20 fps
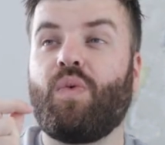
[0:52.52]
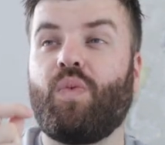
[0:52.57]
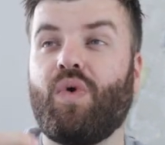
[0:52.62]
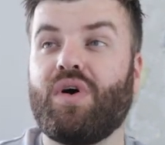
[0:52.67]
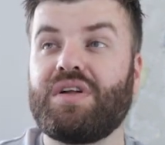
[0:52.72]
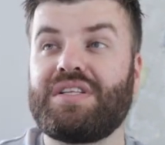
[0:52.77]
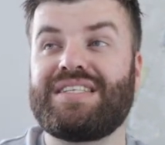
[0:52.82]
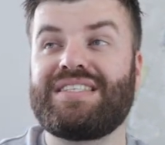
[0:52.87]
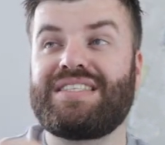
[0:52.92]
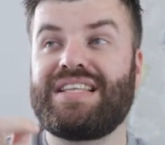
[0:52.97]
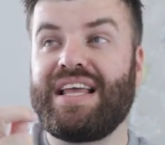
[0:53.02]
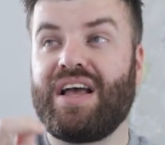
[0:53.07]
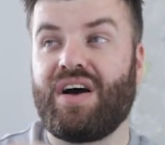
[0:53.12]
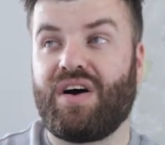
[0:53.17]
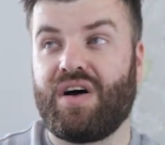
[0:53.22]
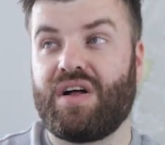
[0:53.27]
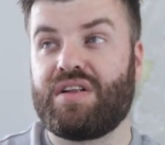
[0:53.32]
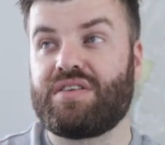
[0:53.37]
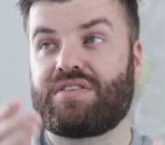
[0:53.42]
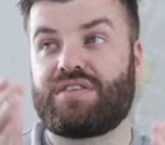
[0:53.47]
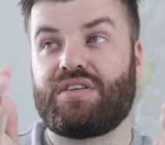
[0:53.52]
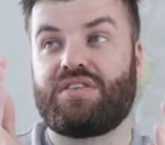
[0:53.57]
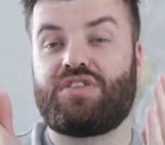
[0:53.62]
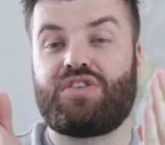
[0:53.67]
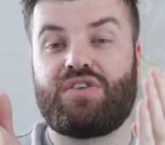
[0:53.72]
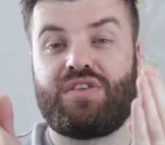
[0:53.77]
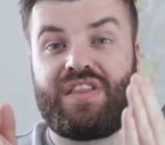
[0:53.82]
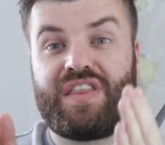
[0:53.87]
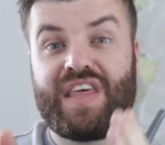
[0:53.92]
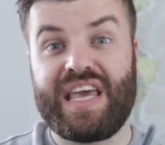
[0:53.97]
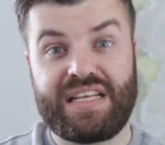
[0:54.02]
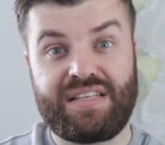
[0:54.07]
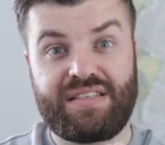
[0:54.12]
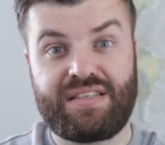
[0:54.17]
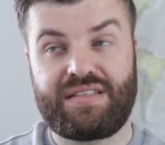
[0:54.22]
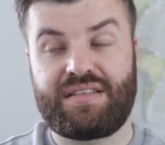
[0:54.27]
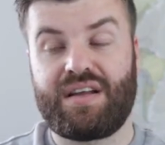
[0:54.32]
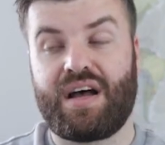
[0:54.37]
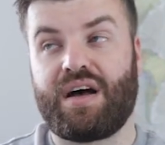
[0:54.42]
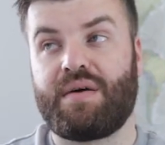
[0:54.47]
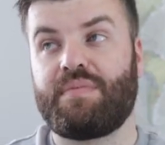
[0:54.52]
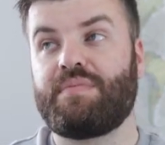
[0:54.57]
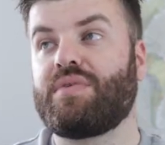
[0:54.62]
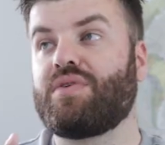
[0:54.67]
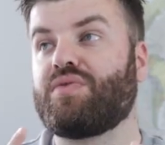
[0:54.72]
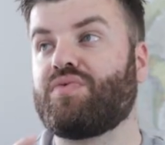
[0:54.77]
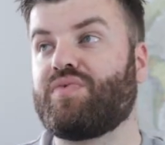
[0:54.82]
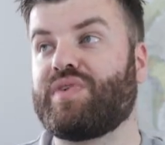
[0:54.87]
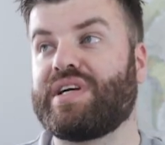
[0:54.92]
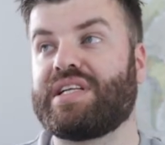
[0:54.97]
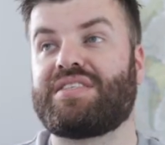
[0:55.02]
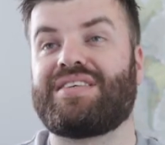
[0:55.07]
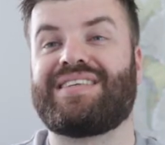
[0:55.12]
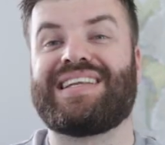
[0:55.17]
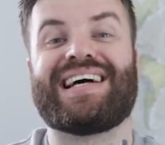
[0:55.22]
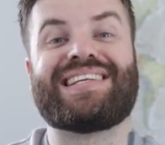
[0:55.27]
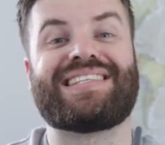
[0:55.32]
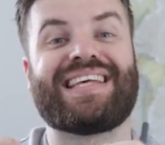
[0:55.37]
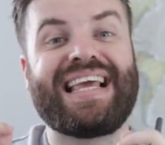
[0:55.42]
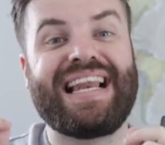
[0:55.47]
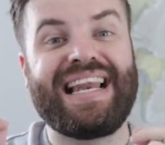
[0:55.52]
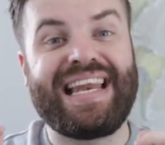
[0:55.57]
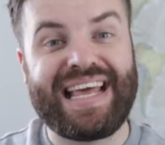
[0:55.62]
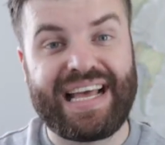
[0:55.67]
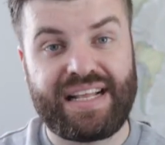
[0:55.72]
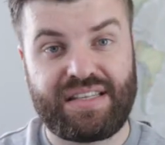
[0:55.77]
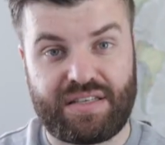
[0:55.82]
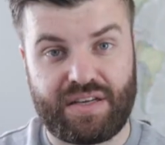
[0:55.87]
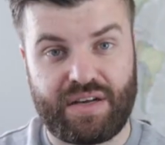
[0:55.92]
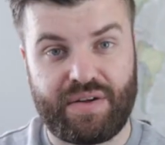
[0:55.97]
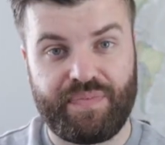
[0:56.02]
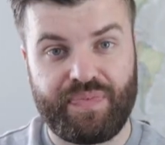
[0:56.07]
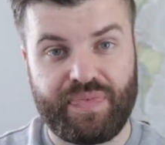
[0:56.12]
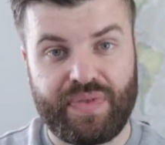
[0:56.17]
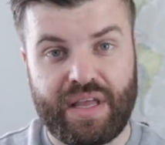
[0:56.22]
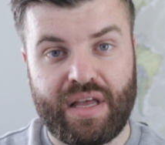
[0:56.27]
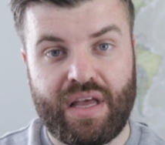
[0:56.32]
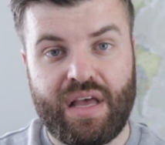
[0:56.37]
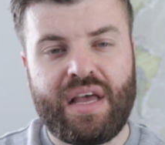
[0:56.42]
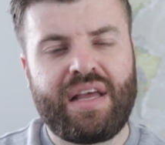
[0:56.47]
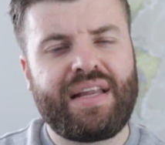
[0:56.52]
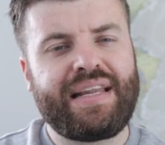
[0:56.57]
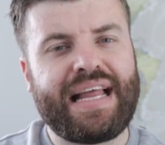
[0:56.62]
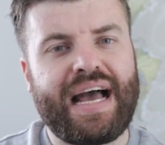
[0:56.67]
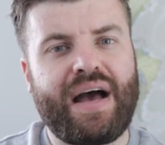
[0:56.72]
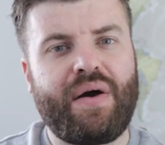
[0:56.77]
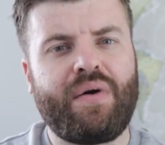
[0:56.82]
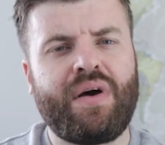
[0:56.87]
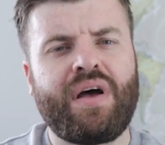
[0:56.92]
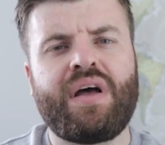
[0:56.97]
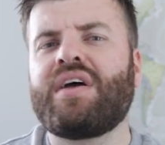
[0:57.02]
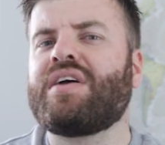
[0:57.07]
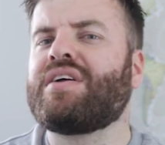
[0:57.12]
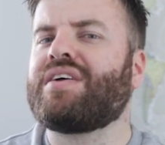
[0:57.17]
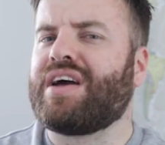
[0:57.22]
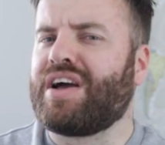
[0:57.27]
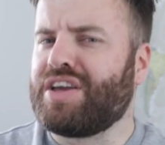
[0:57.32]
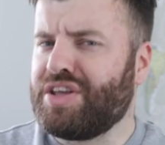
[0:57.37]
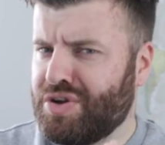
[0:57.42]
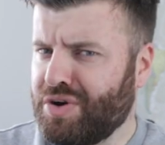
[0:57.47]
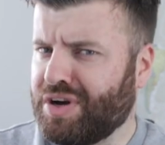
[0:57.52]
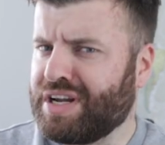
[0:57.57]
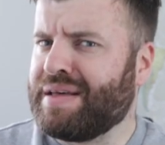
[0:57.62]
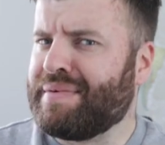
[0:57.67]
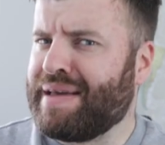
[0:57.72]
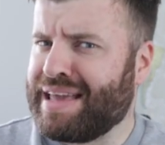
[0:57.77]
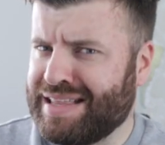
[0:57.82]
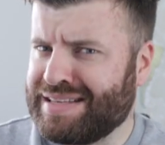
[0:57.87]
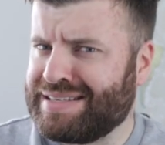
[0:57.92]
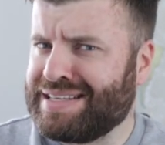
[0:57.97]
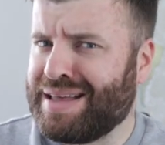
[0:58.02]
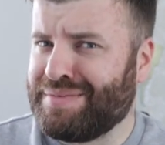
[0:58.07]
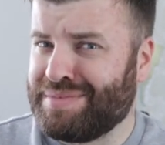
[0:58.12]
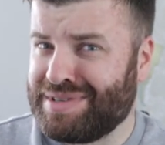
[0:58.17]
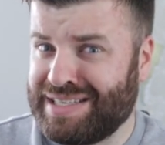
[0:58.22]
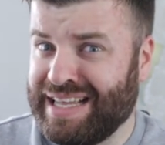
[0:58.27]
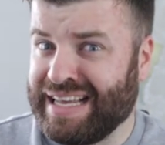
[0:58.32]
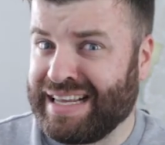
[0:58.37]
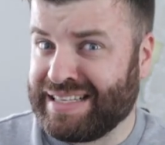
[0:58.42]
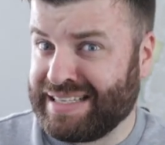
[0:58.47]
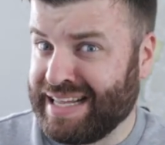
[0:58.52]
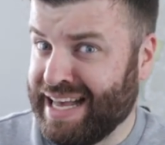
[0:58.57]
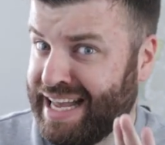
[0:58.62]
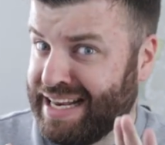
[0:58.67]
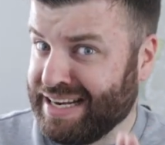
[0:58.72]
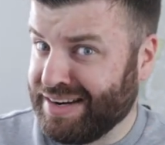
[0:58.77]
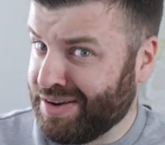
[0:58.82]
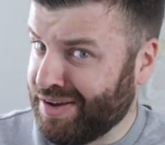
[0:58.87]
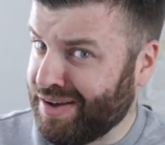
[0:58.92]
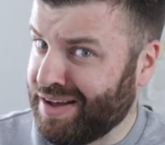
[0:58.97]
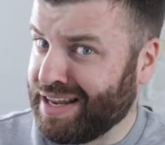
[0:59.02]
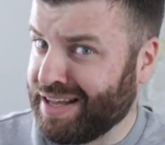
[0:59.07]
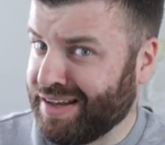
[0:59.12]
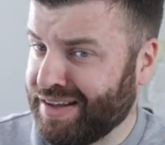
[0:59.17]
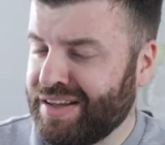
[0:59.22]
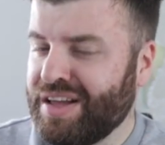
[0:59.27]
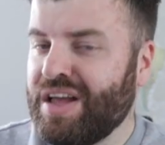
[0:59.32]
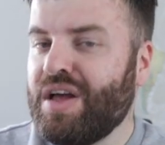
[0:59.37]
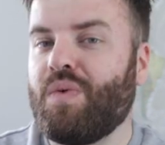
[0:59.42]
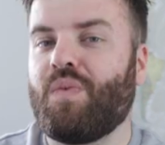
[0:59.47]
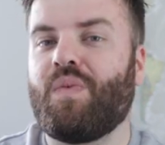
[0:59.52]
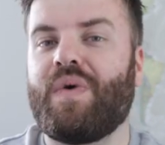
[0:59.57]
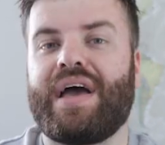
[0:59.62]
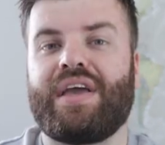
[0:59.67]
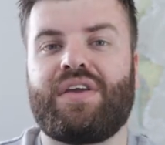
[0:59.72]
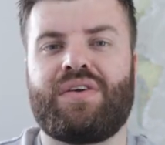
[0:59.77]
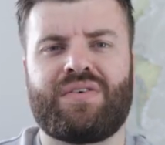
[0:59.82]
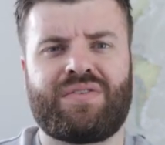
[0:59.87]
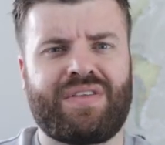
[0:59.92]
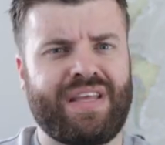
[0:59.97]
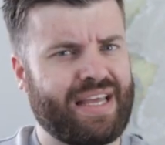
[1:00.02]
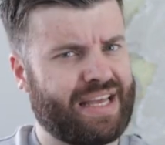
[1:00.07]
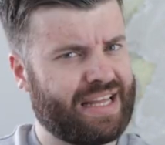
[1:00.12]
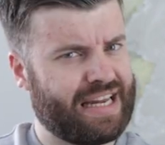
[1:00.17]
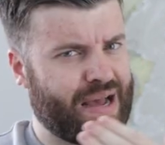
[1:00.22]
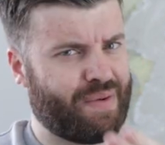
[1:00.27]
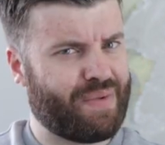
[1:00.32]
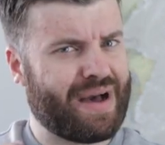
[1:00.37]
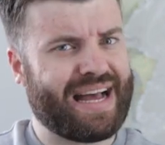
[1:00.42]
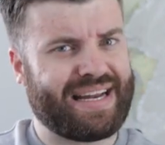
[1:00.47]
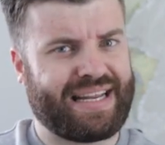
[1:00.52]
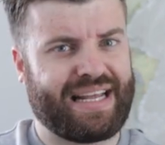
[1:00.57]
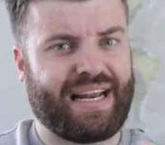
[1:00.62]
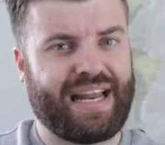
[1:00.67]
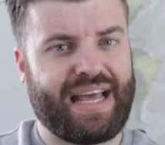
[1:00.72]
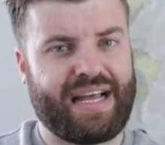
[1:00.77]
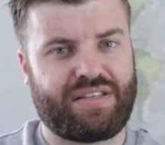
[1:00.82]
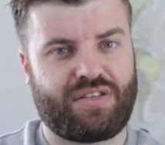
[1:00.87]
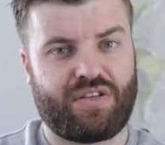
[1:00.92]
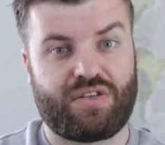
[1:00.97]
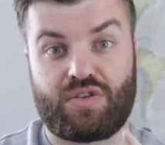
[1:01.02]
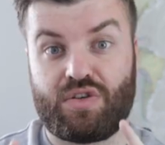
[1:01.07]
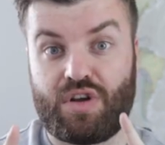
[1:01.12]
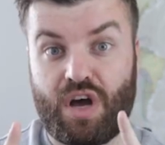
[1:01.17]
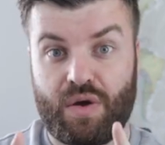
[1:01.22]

what is the answer to this sum written as a letter? Now, you're not going to make the same mistake as Hayden earlier, where you're thinking that we're adding letters.